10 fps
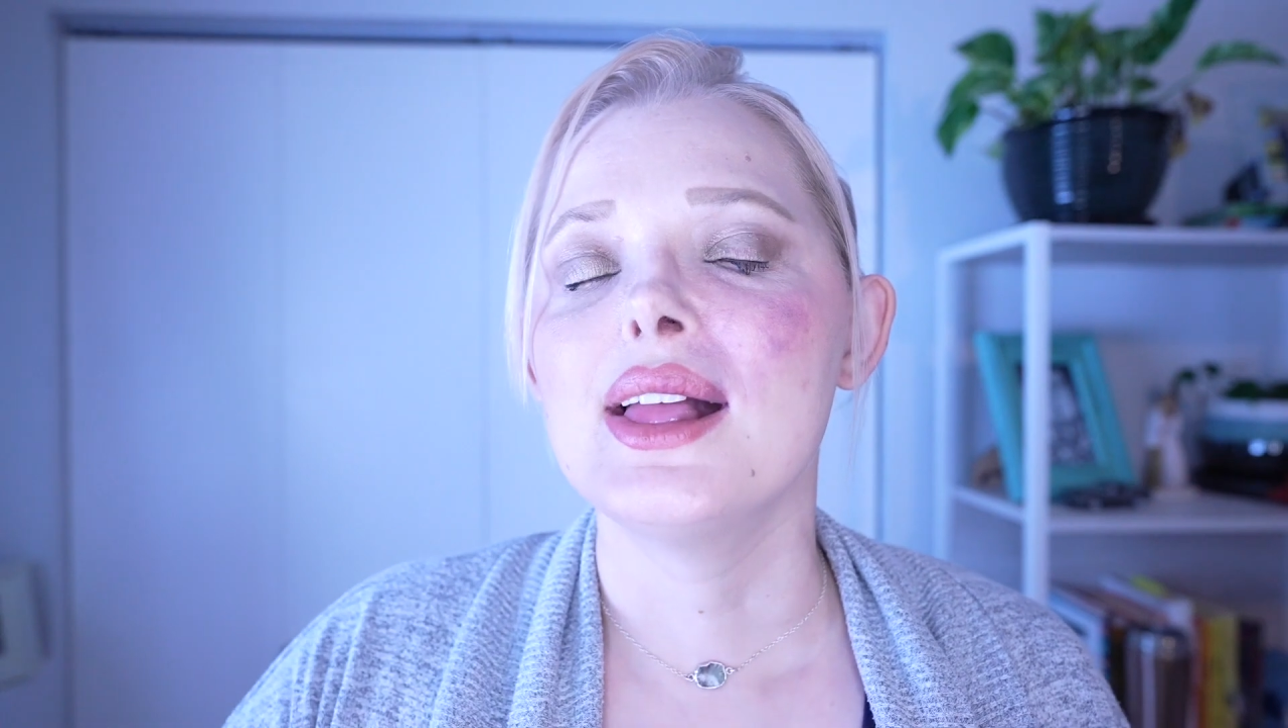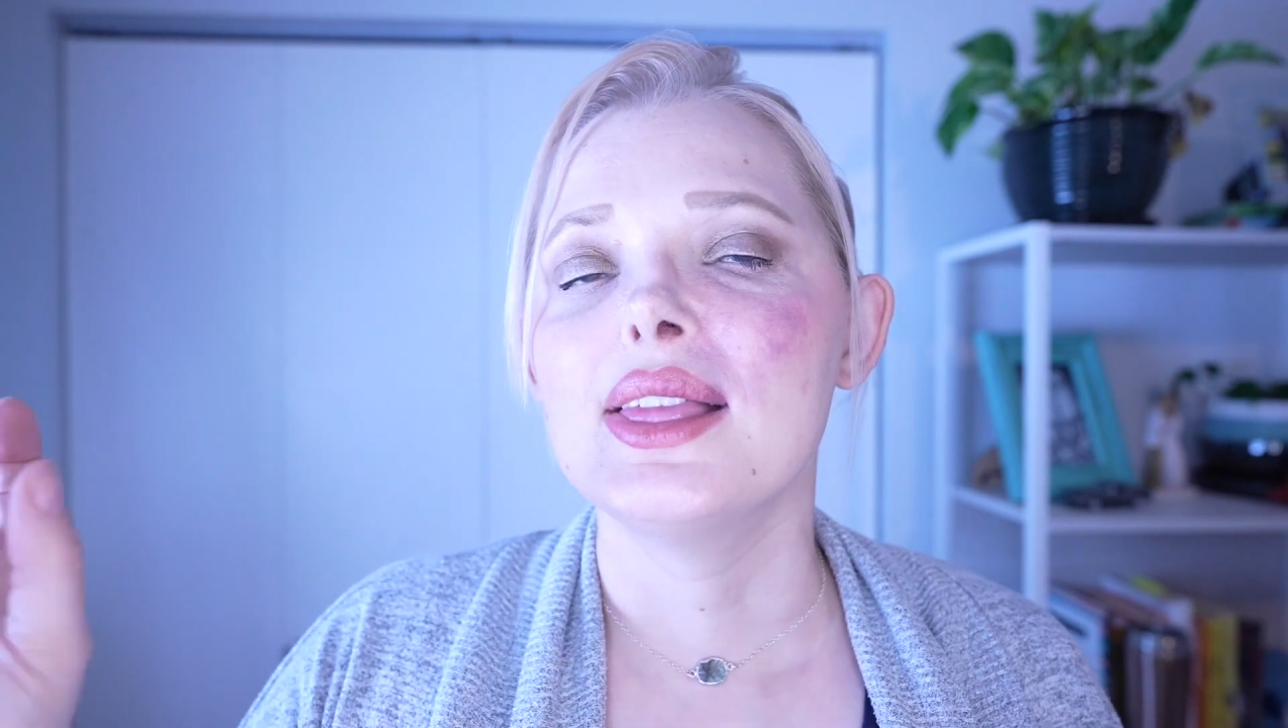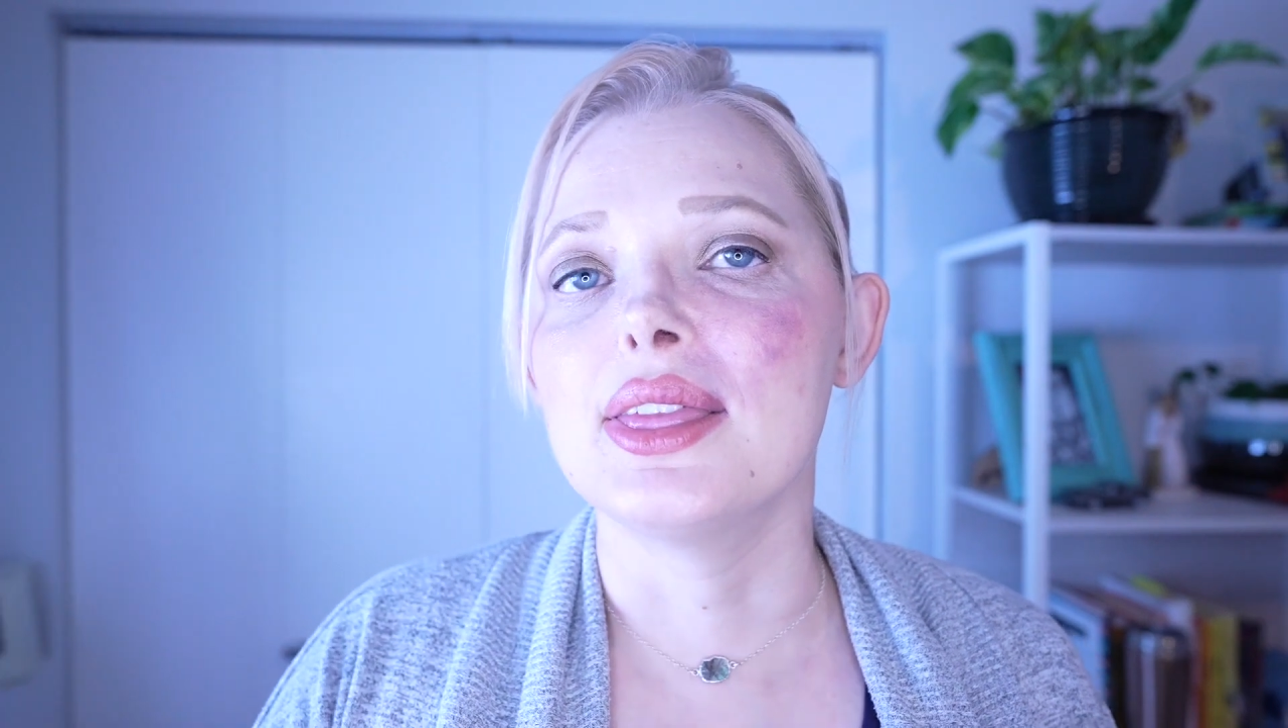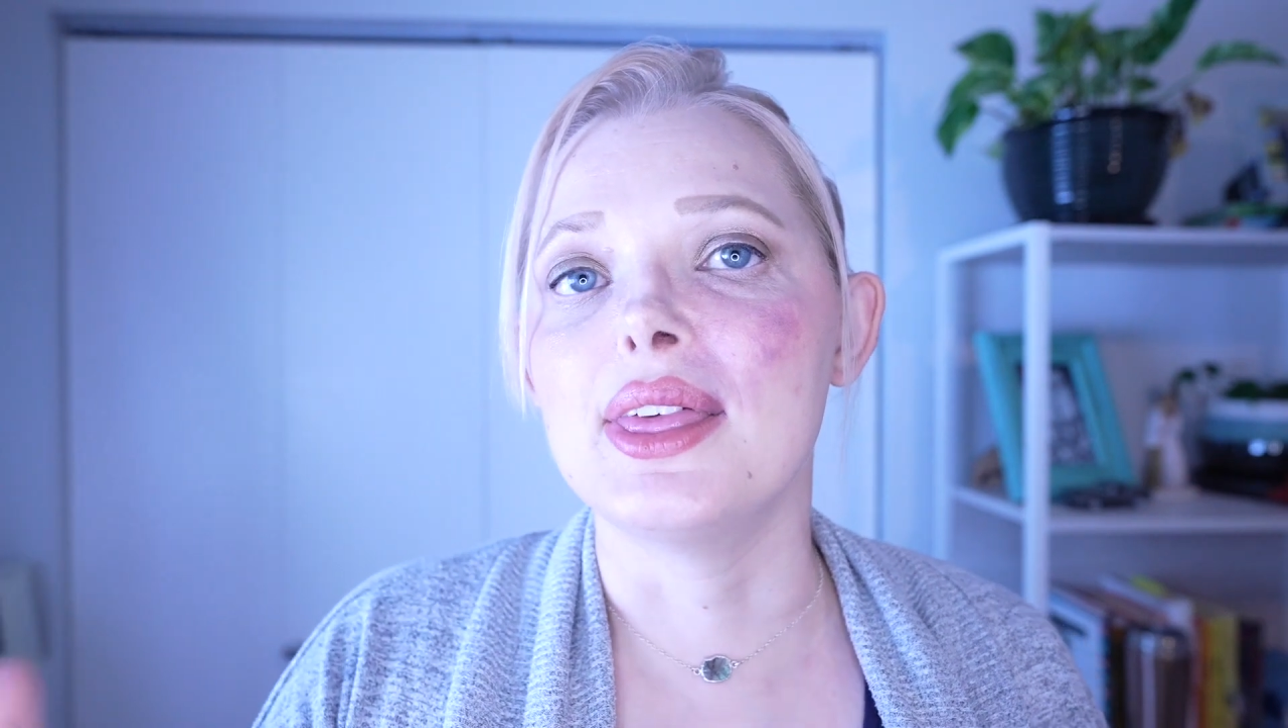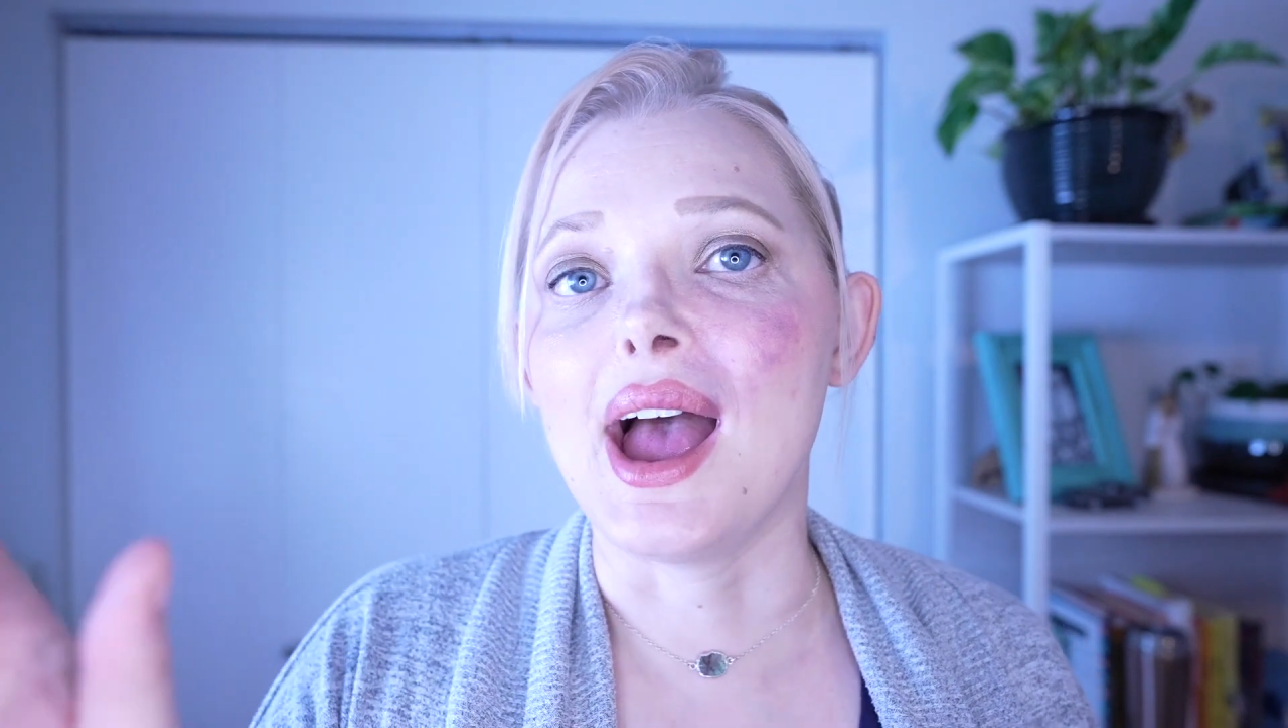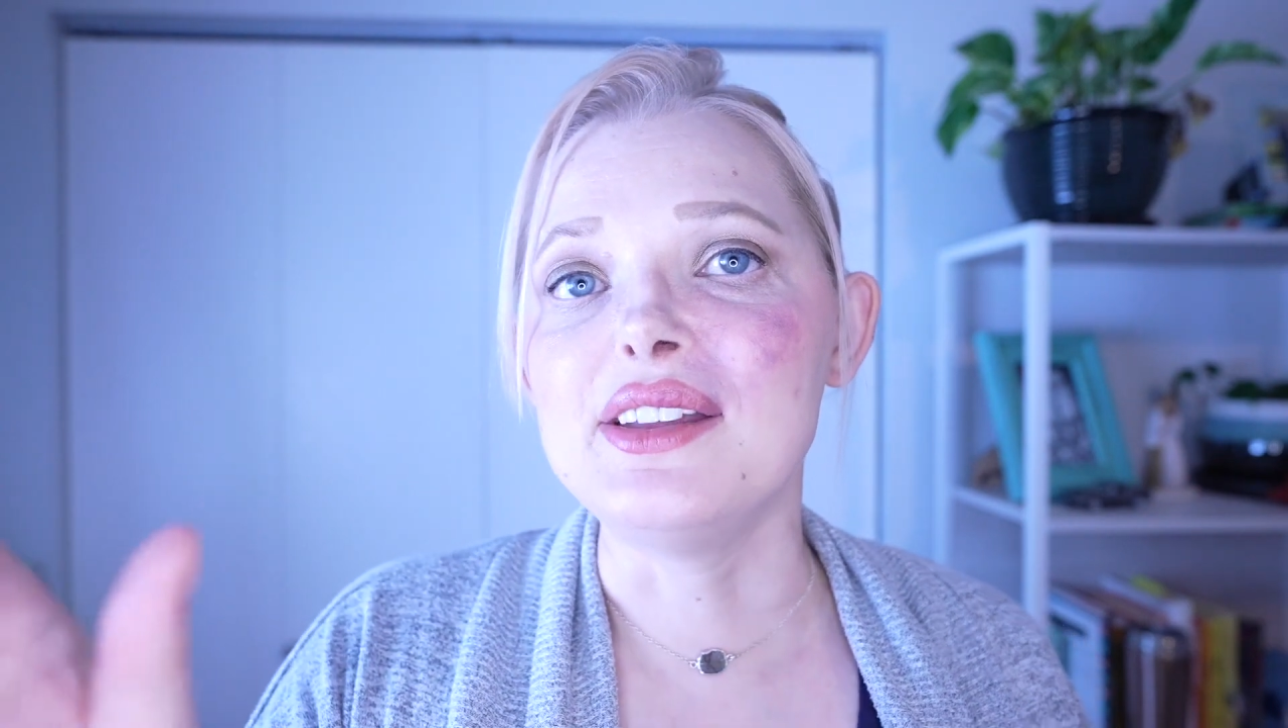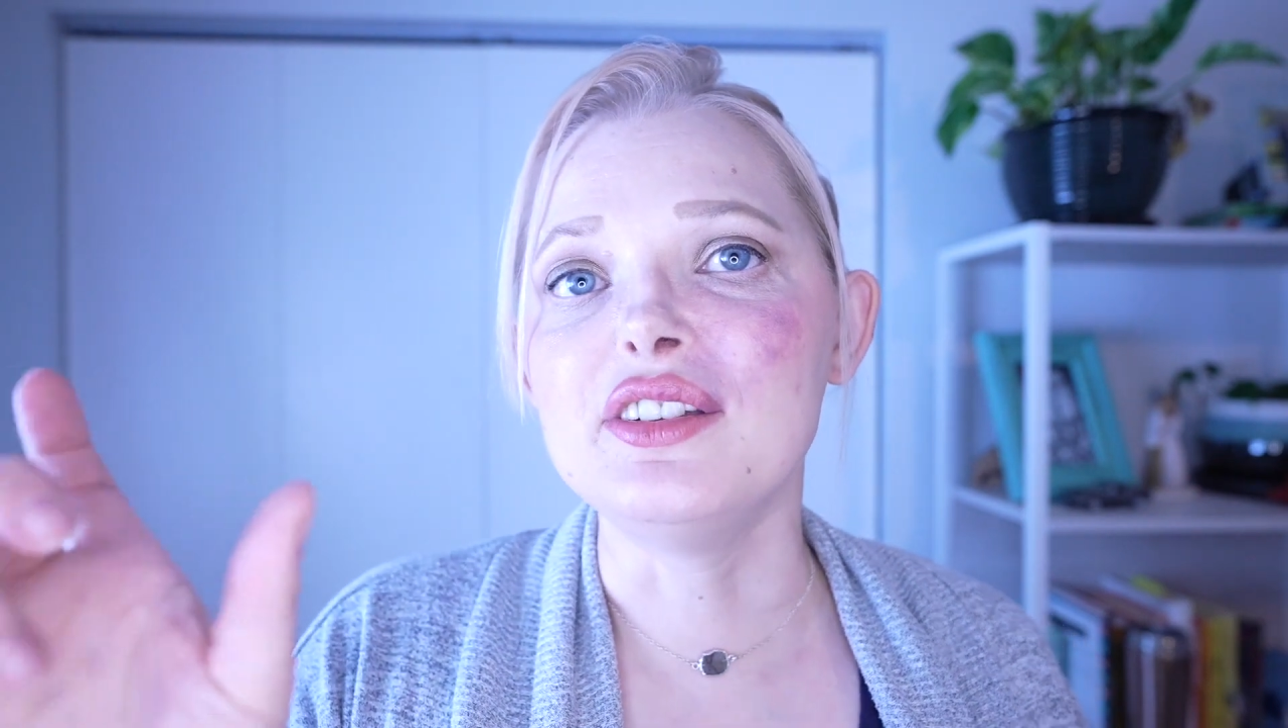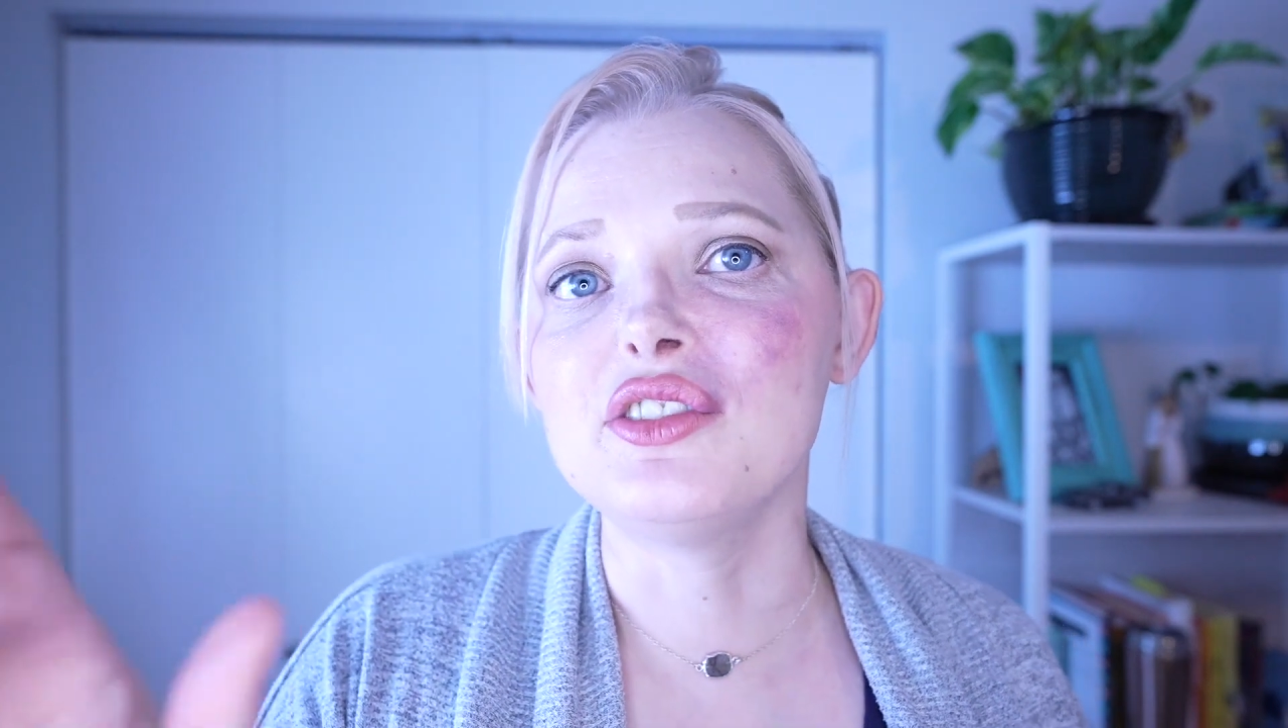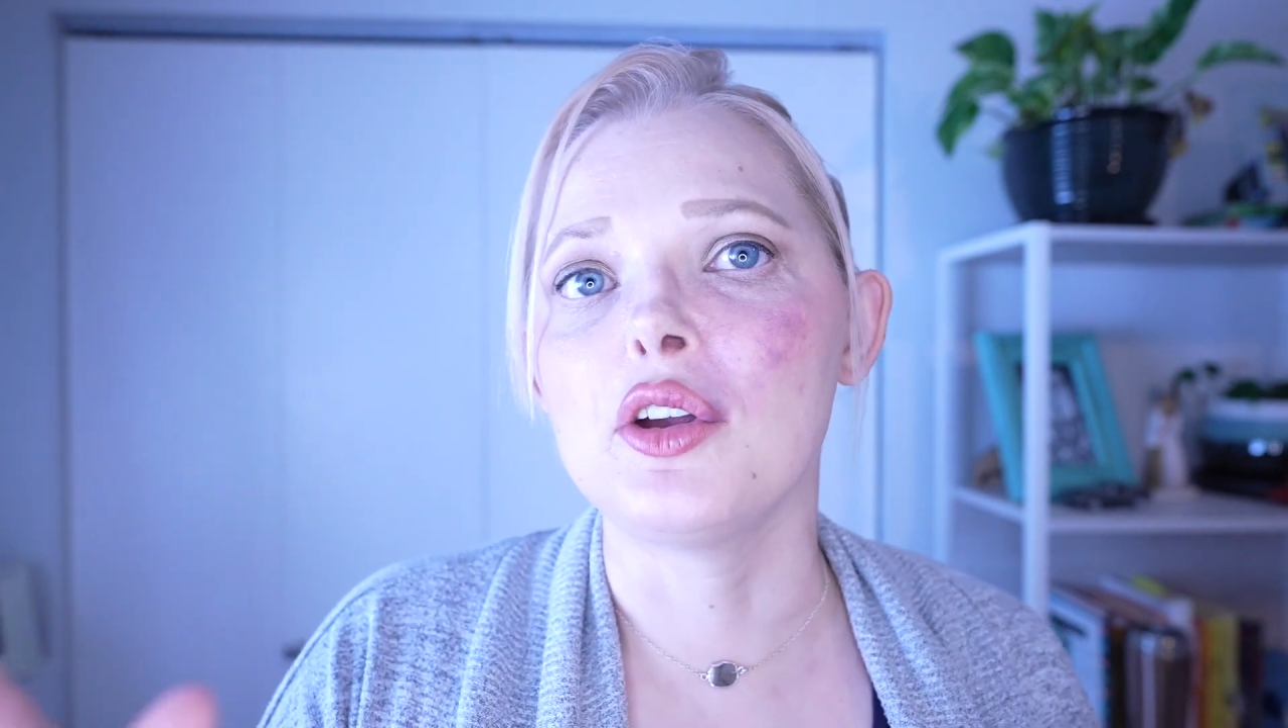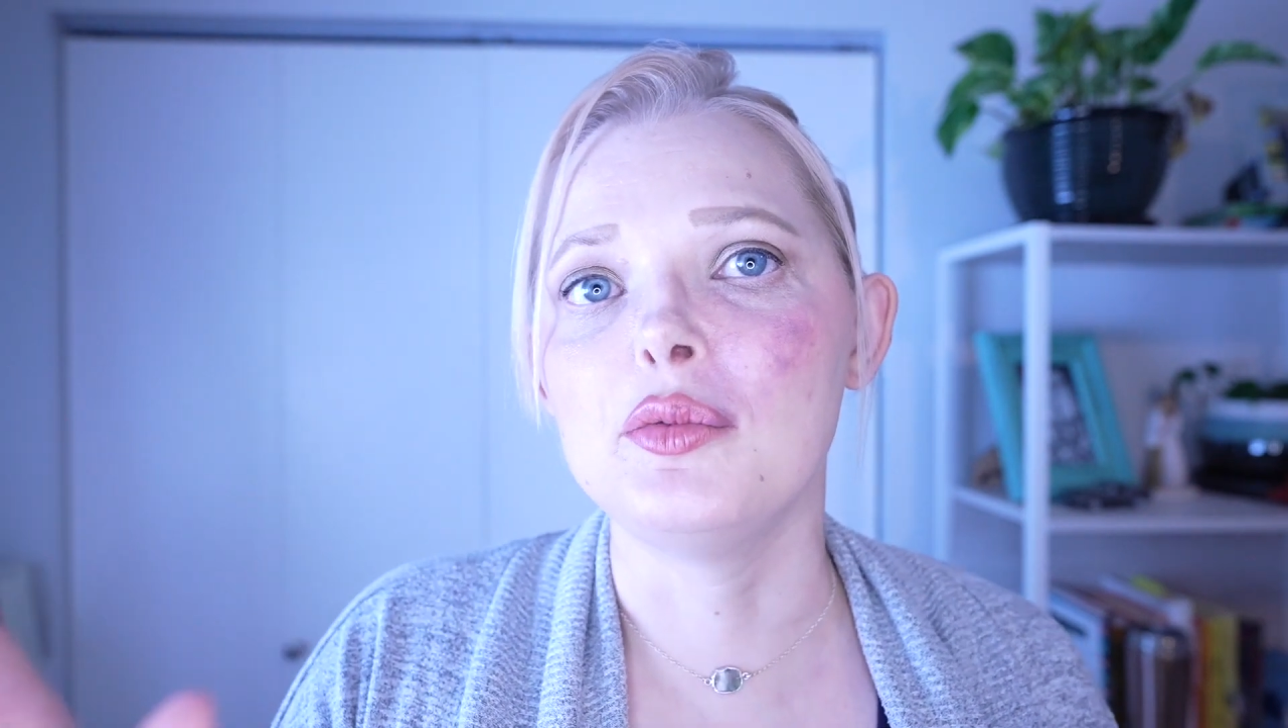That
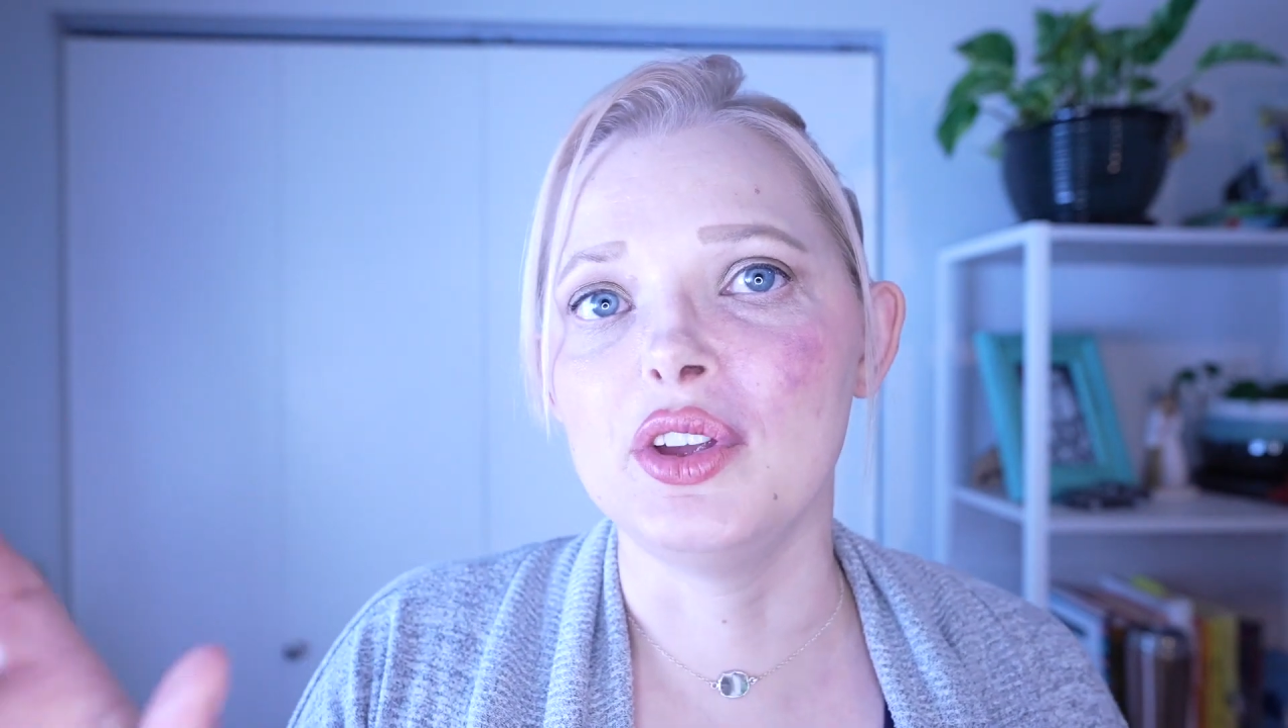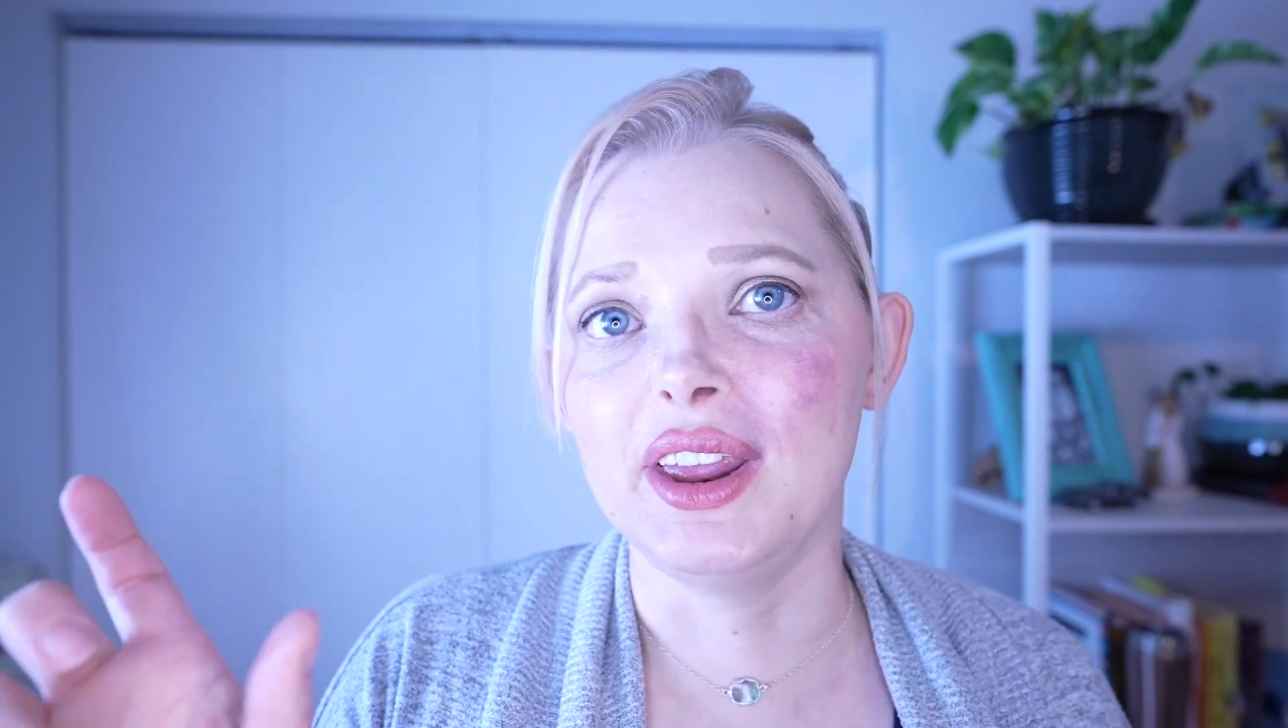description